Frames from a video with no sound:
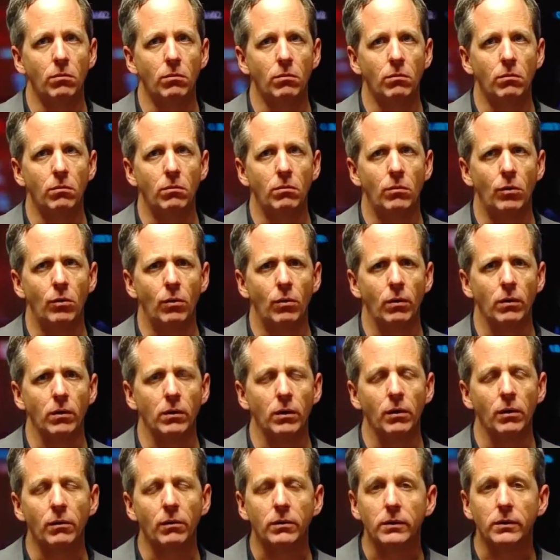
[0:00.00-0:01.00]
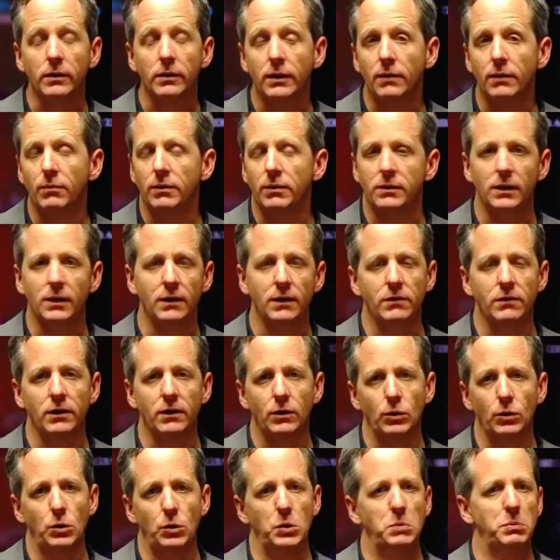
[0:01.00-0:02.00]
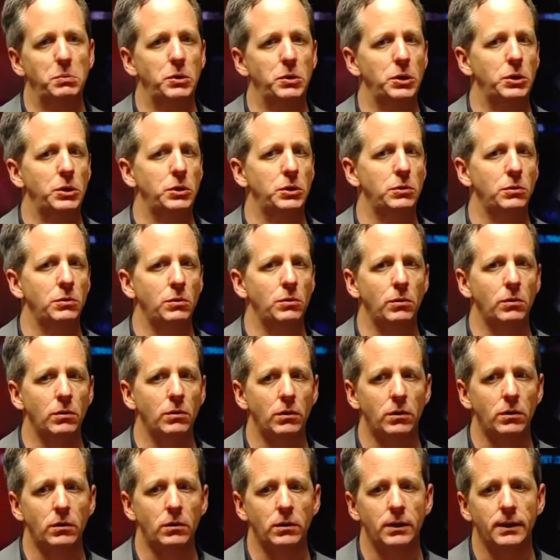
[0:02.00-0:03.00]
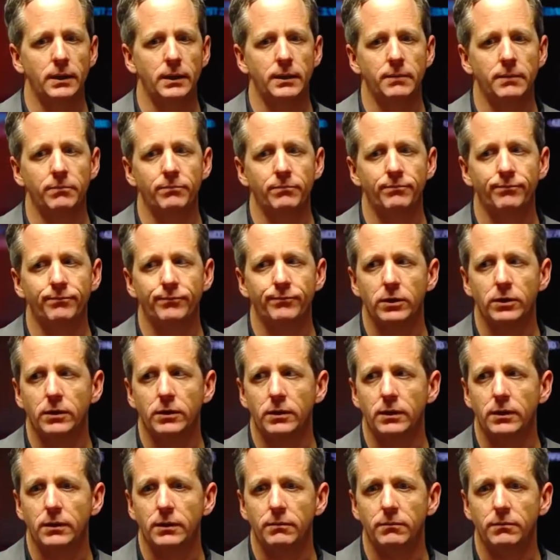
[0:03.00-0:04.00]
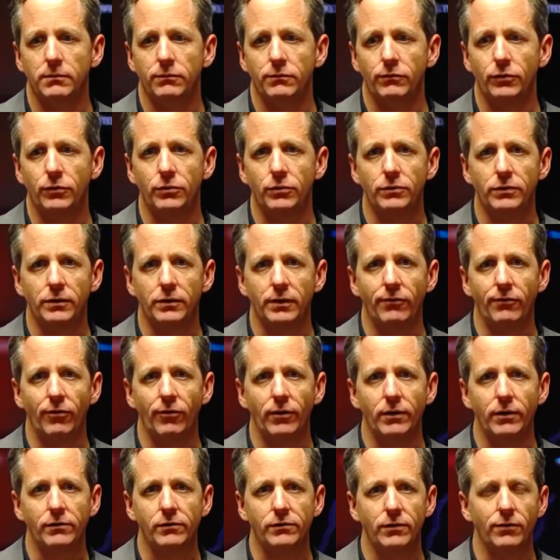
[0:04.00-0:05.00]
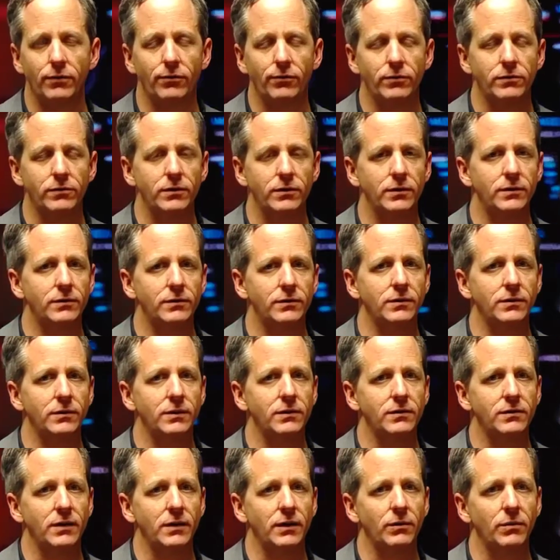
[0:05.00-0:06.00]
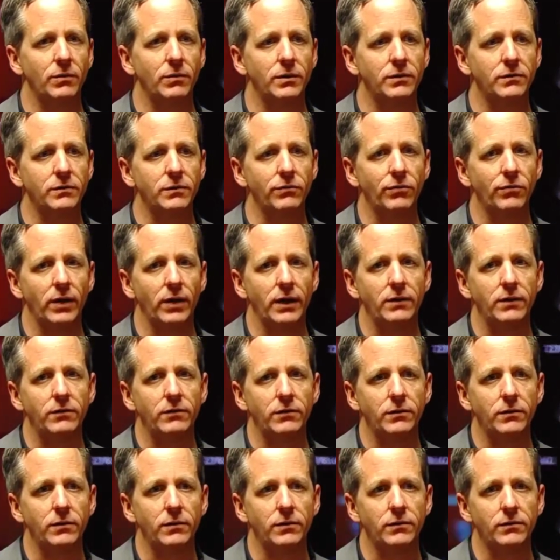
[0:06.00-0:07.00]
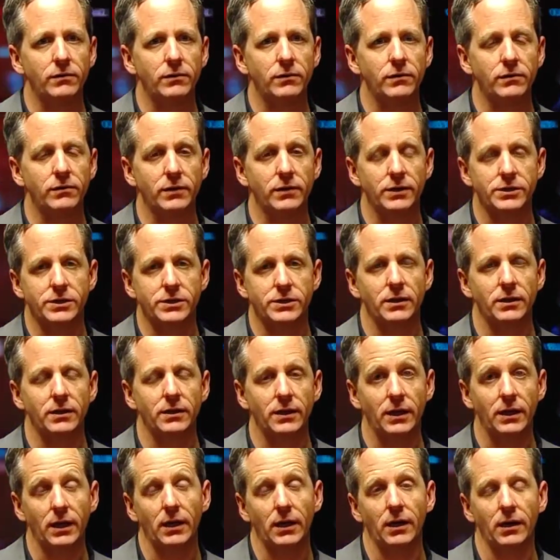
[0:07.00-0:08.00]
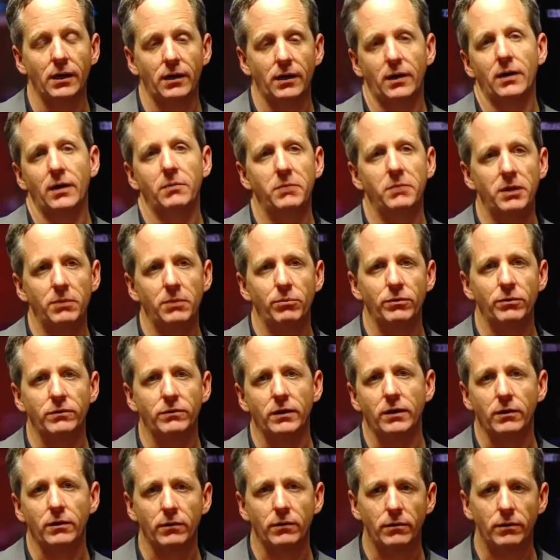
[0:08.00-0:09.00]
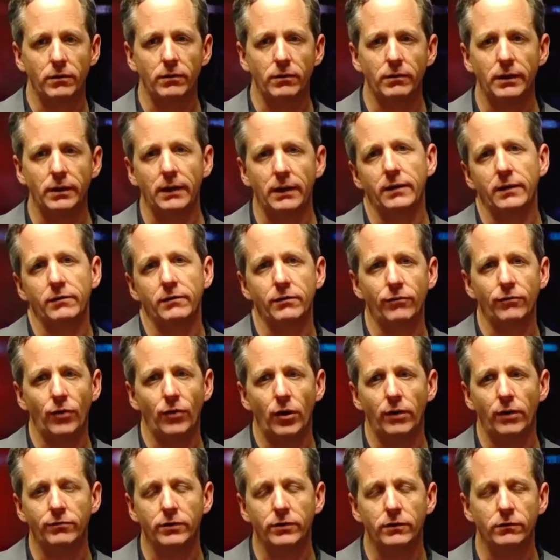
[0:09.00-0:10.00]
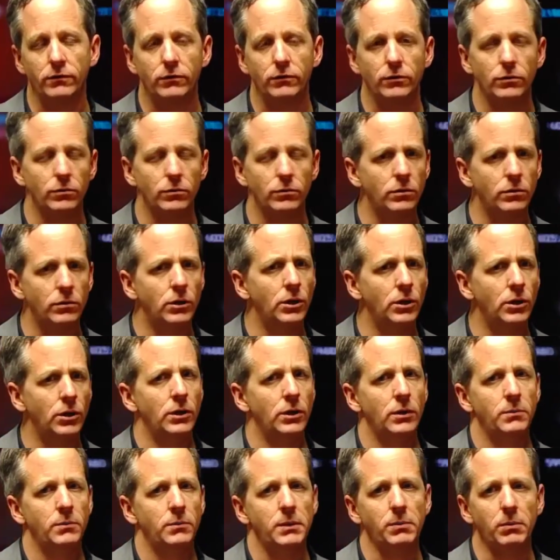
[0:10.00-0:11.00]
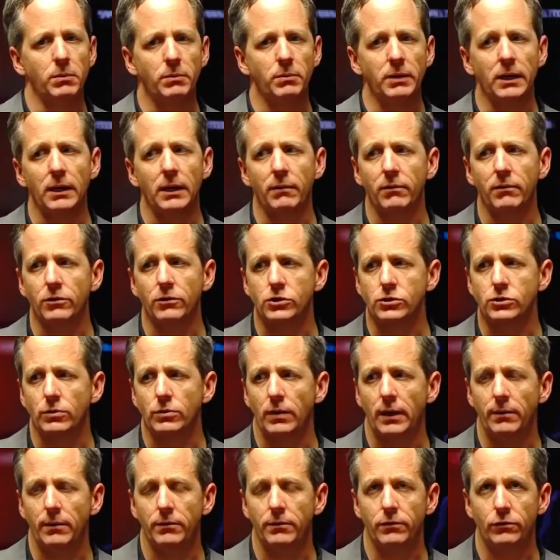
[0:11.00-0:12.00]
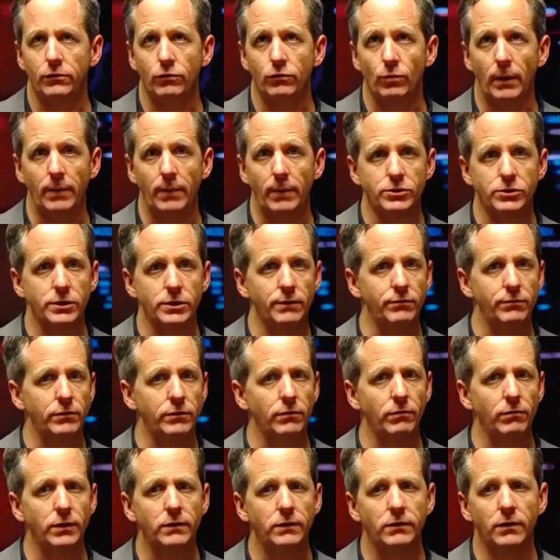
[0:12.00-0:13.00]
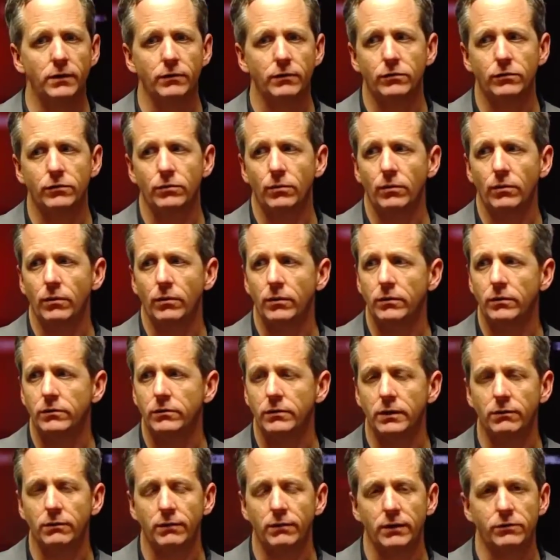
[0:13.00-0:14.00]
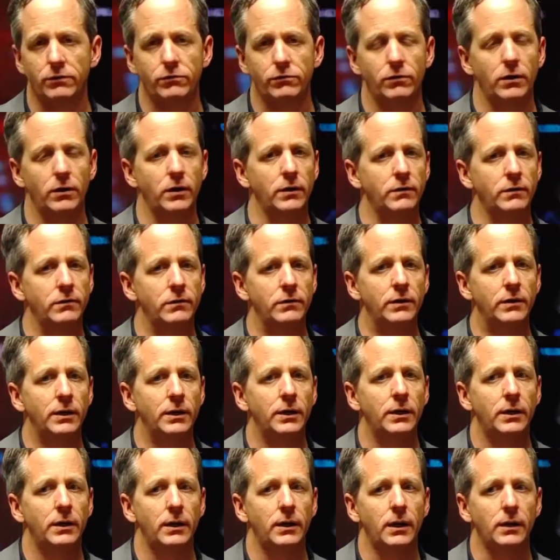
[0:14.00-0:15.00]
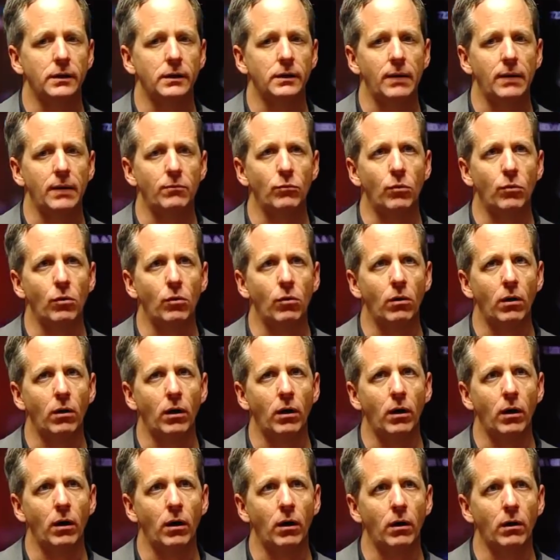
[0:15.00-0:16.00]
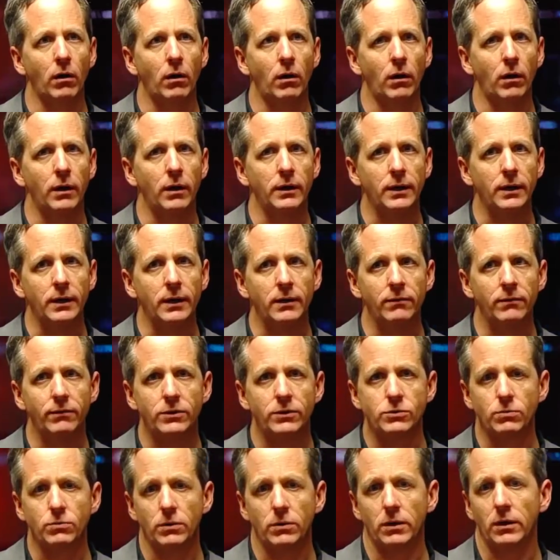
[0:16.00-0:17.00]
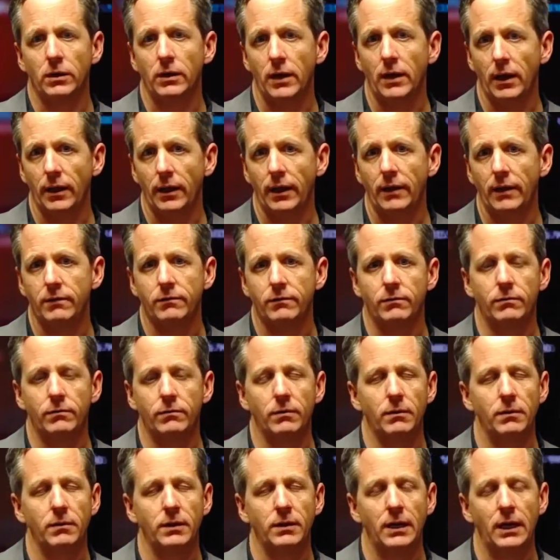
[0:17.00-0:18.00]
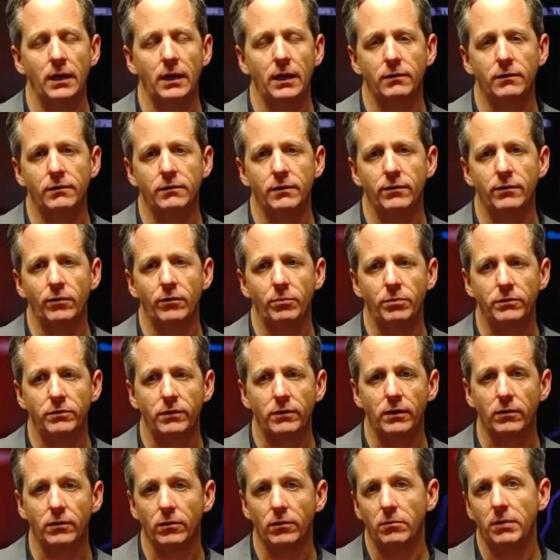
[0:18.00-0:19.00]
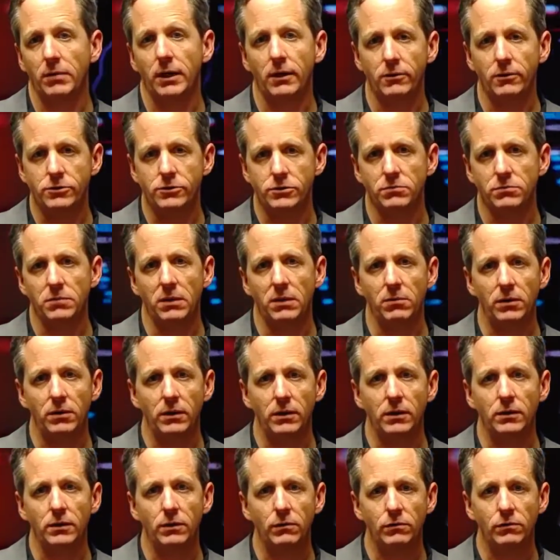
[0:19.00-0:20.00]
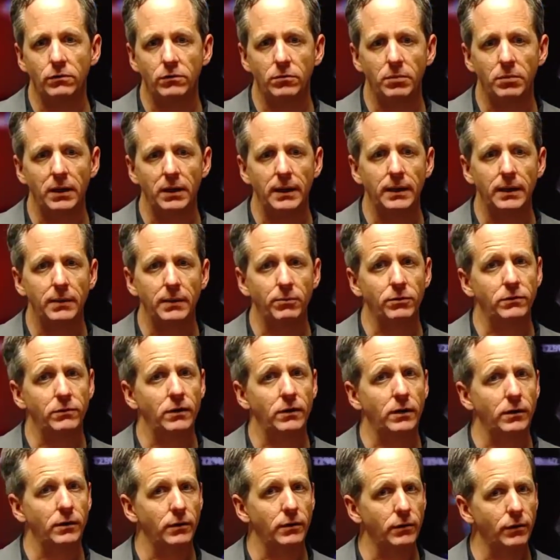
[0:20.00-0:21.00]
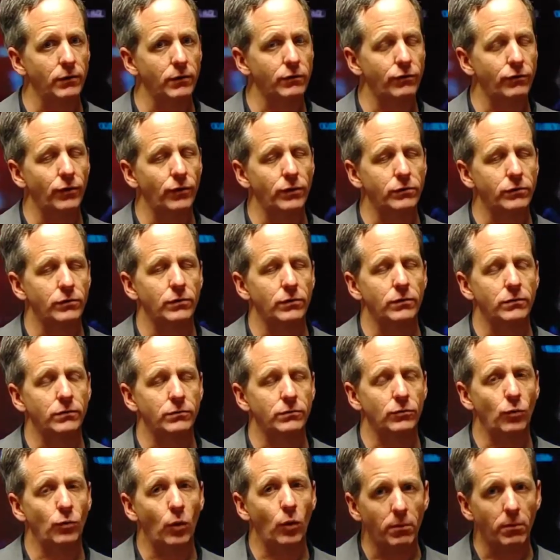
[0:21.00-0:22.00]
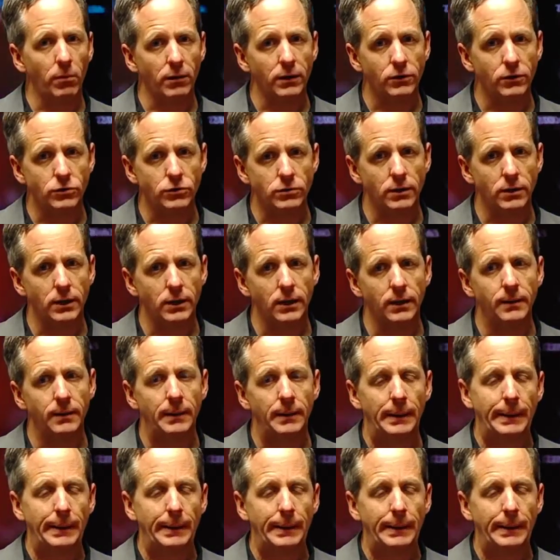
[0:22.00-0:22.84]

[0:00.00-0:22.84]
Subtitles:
more locally with things like Uber or food delivery services and these other ones, you've led to this discussion of the gig economy. And in particular, now that's evolved into people being able to swap shifts at retail stores and restaurants. A lot more on the individual and a lot less in the hands of a particular manager maybe than used to be. And in particular, those folks are normally treated,